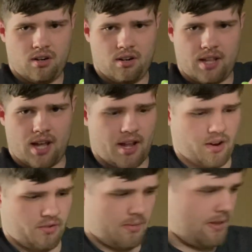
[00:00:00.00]
Yeah, I
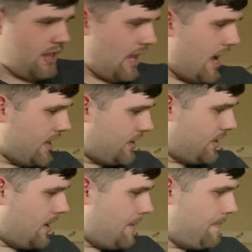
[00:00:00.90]
agree with that.
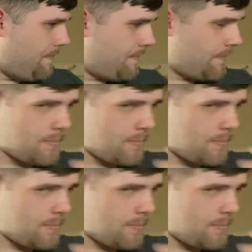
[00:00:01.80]
Um.